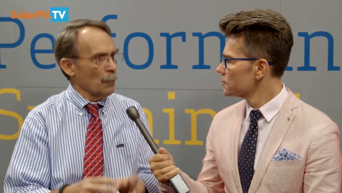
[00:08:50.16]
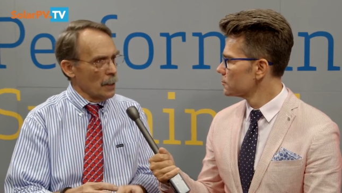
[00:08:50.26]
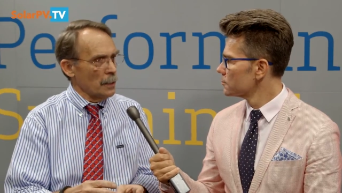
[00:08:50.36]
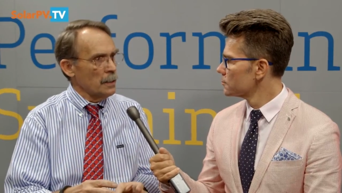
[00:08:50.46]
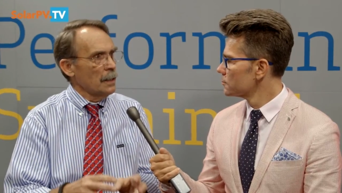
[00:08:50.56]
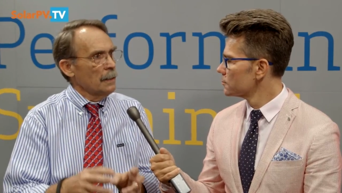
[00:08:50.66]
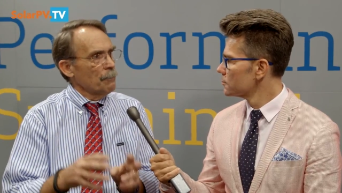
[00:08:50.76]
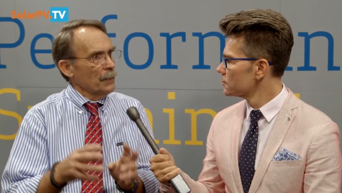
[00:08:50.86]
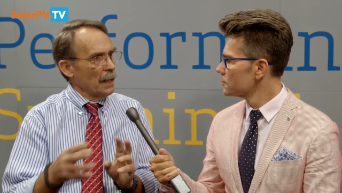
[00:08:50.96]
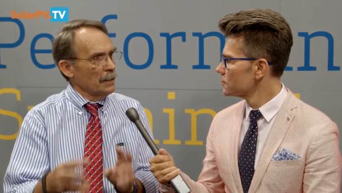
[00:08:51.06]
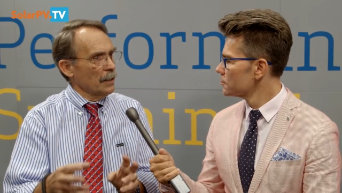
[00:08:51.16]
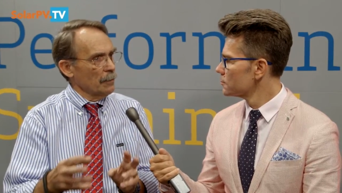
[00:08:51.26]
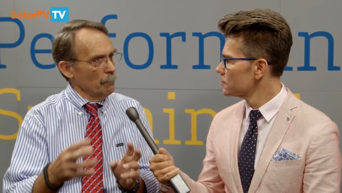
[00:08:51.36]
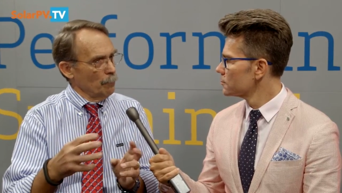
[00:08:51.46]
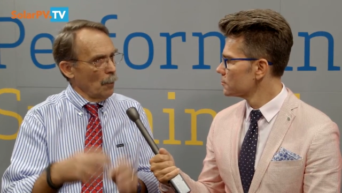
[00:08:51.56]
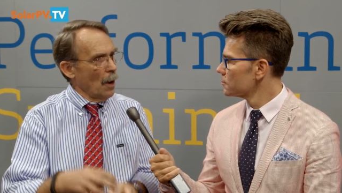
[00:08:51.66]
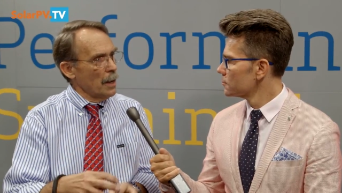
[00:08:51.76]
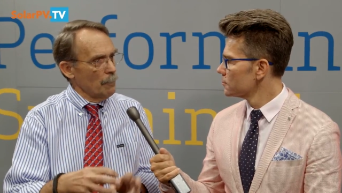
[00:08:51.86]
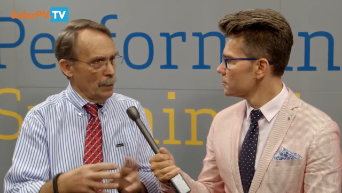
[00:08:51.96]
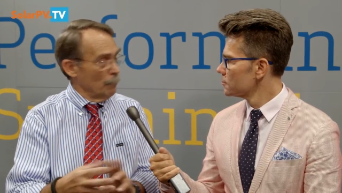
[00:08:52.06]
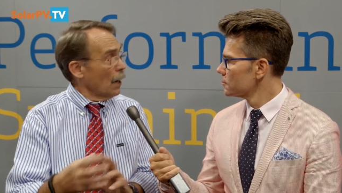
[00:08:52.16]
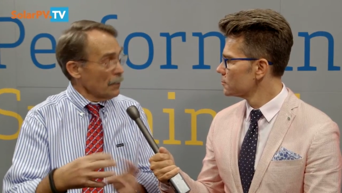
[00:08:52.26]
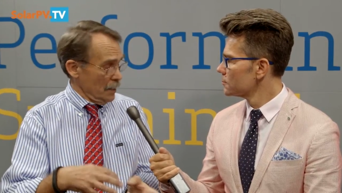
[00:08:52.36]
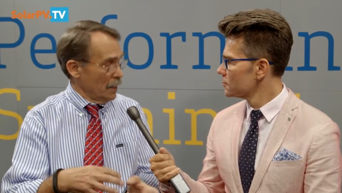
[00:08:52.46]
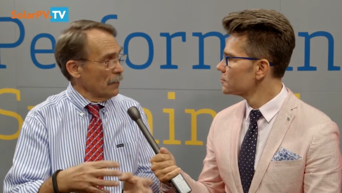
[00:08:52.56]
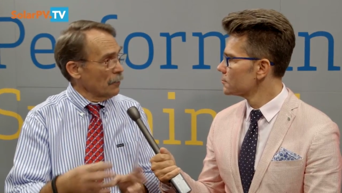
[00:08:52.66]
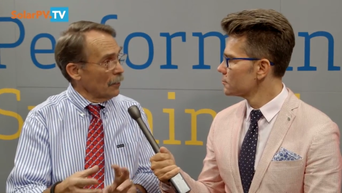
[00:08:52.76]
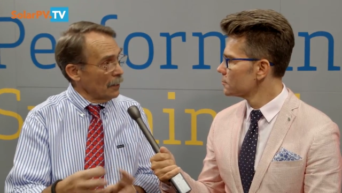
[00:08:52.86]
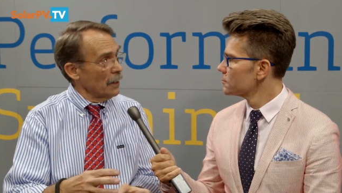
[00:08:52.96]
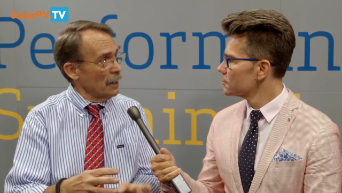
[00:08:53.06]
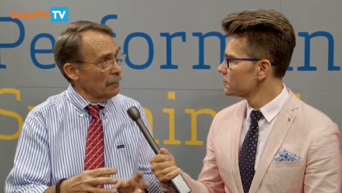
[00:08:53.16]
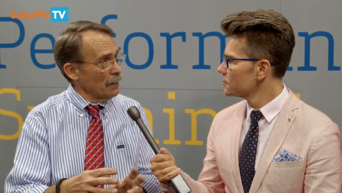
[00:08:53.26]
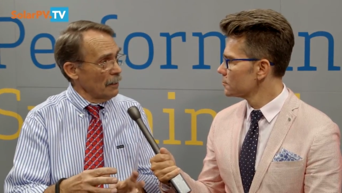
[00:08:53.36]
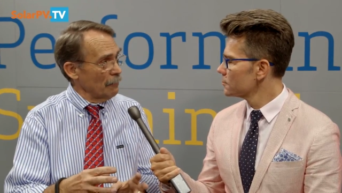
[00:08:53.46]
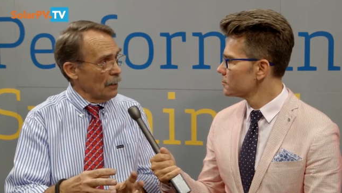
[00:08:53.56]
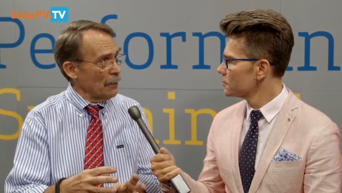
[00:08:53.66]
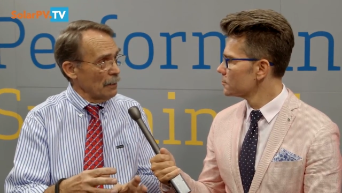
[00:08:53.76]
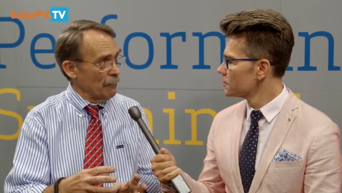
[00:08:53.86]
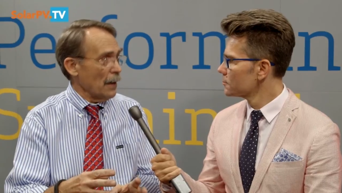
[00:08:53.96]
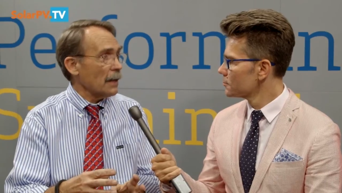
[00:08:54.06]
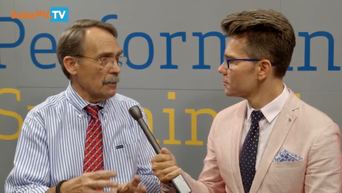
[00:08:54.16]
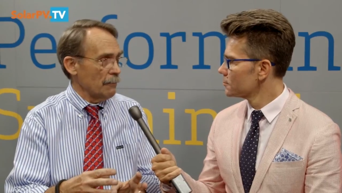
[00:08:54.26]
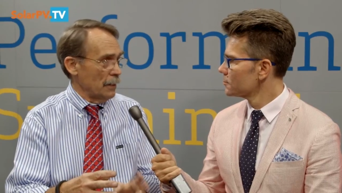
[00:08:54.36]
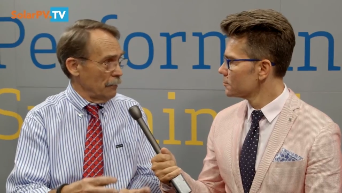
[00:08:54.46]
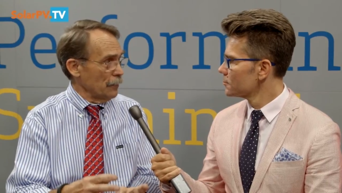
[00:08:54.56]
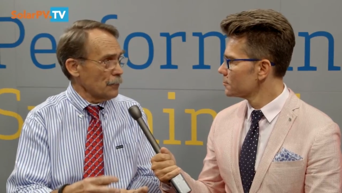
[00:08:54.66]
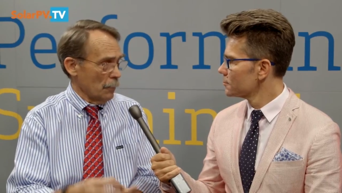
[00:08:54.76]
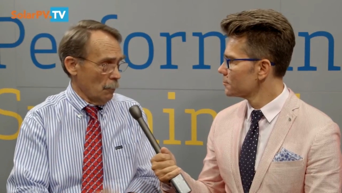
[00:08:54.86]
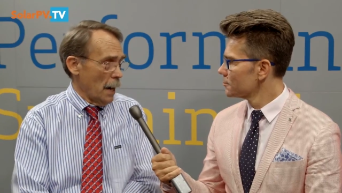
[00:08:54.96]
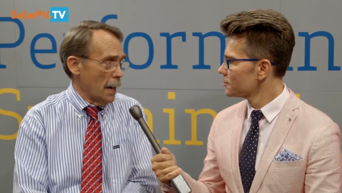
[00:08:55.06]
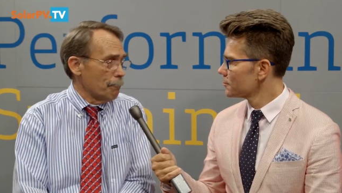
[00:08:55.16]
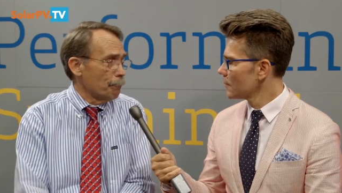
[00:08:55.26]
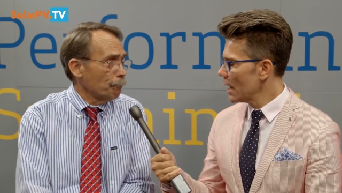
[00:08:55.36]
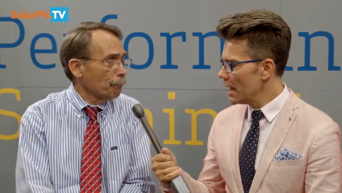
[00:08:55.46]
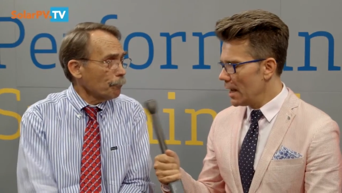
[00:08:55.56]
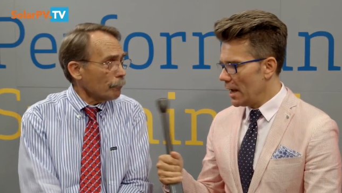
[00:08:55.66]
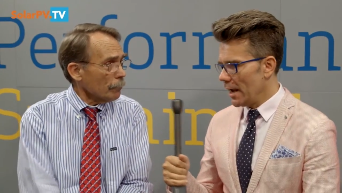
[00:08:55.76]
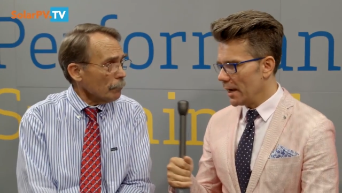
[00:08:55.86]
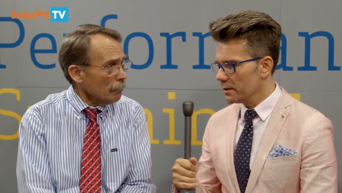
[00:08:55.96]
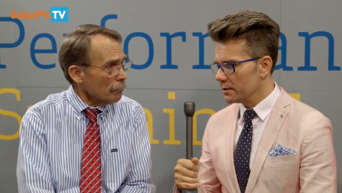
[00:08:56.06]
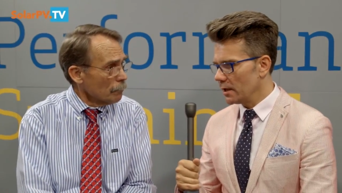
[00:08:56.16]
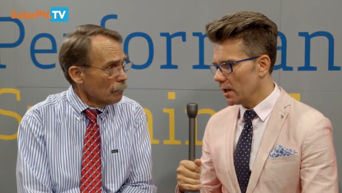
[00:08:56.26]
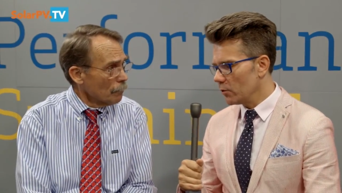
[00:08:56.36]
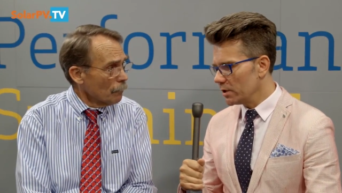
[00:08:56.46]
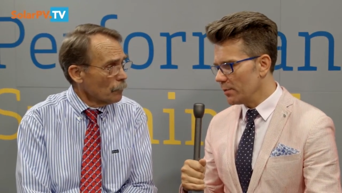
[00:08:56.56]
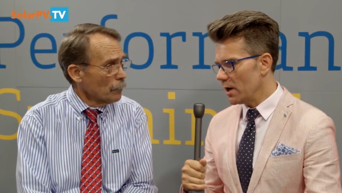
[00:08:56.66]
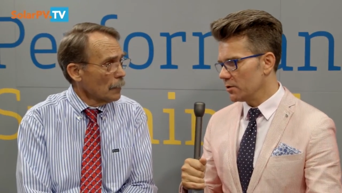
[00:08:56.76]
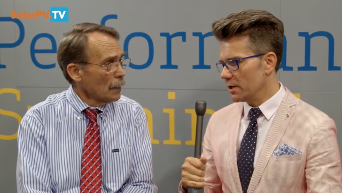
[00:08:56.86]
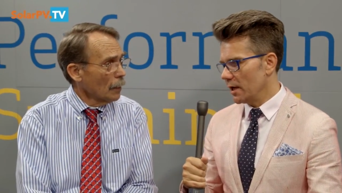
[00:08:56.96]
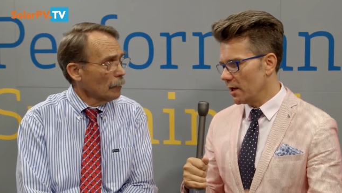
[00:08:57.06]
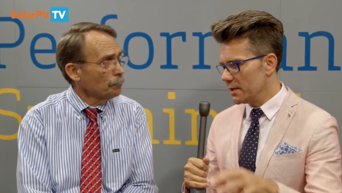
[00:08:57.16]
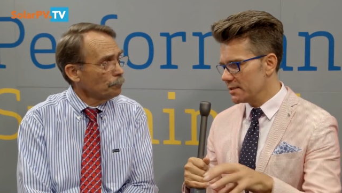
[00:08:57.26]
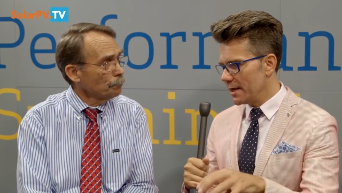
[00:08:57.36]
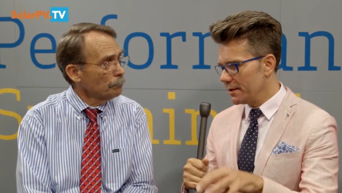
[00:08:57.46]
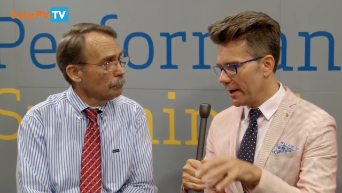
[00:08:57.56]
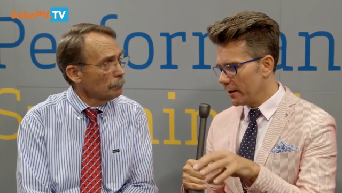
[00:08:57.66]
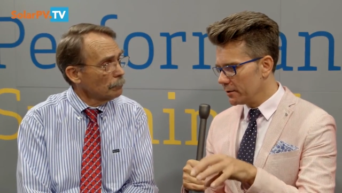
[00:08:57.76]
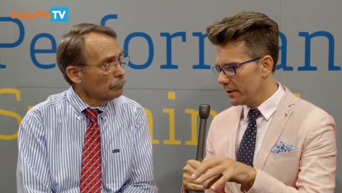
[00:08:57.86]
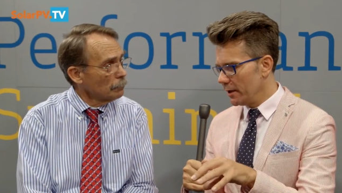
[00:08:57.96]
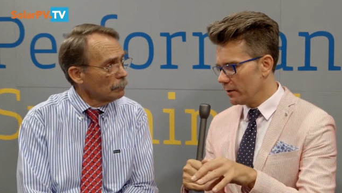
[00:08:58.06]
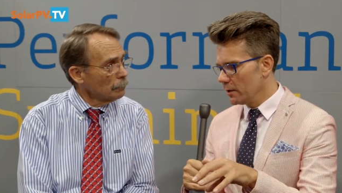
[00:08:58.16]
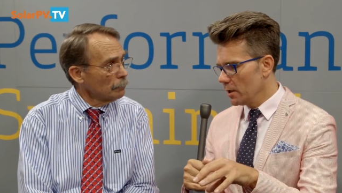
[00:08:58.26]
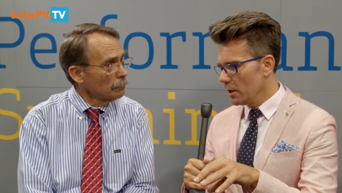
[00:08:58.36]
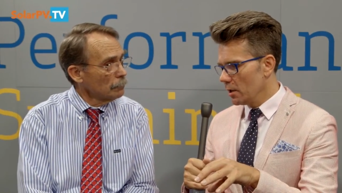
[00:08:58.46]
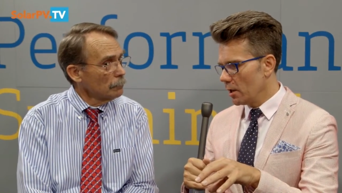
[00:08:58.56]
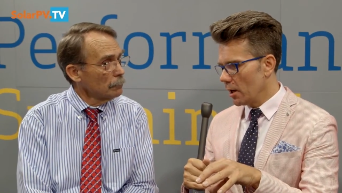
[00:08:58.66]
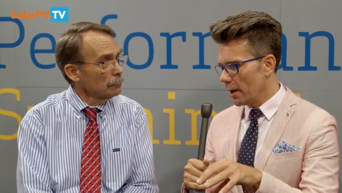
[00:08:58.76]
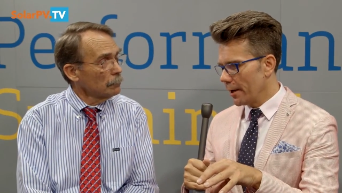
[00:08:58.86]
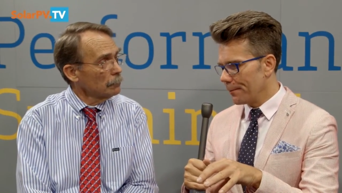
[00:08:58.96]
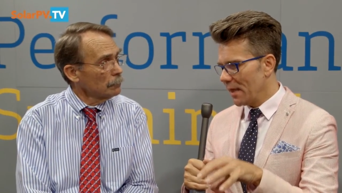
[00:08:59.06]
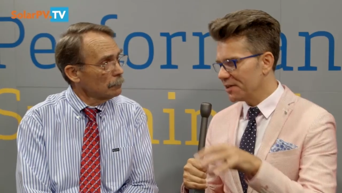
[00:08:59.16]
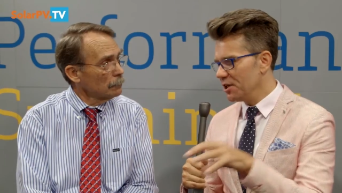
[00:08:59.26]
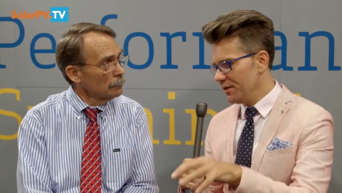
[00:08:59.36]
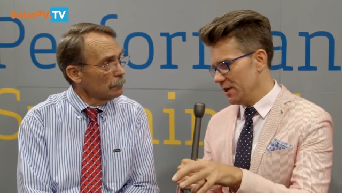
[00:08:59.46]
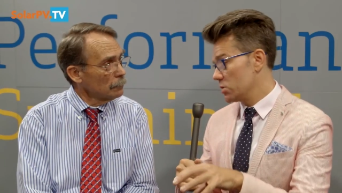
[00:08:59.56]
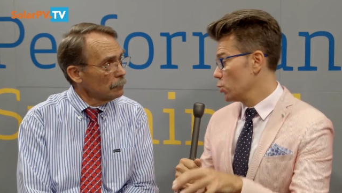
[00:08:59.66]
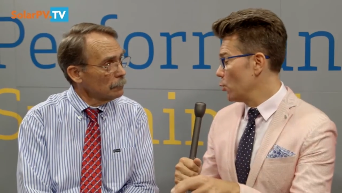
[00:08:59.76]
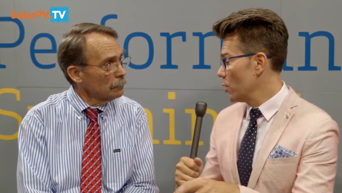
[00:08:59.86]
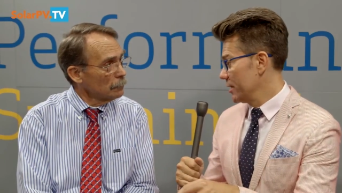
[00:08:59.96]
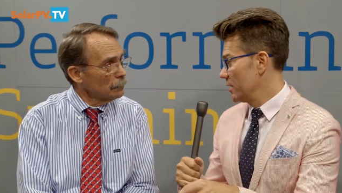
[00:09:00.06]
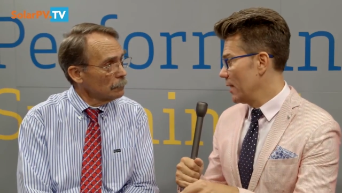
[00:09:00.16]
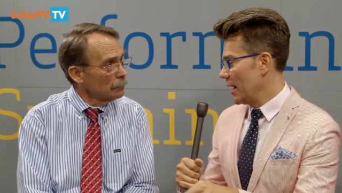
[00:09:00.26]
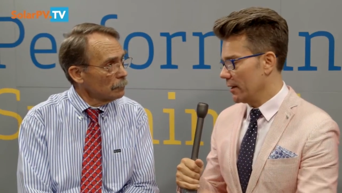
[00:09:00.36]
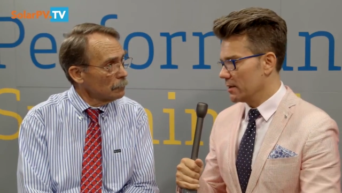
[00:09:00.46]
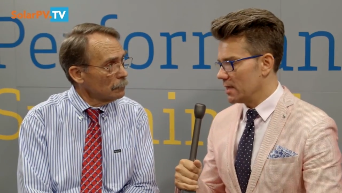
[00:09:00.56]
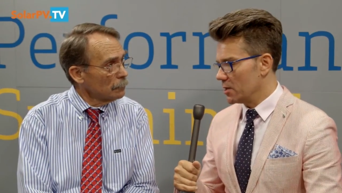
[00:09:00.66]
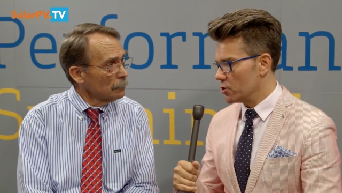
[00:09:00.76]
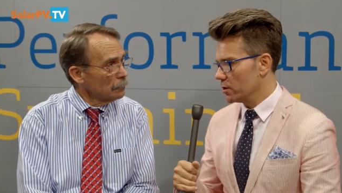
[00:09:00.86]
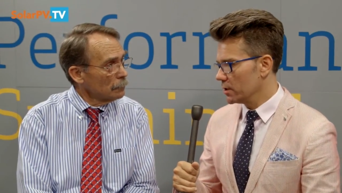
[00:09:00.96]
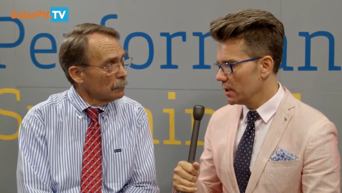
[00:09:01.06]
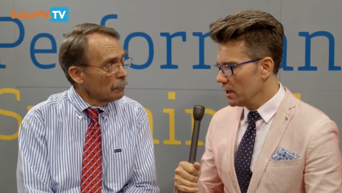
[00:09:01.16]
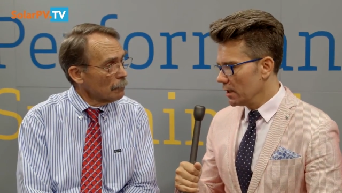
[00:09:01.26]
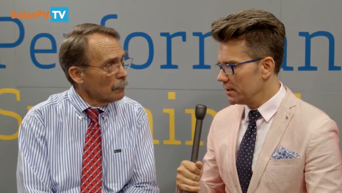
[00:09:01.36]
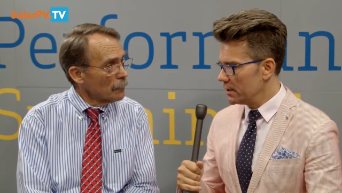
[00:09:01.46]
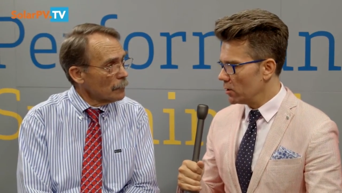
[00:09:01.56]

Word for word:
Speaker 1: grid can be brought together in a, in a very effective and efficient way.
Speaker 2: And uh, what about, uh, let's say, the, the um, activities supported by Sunshot? Is it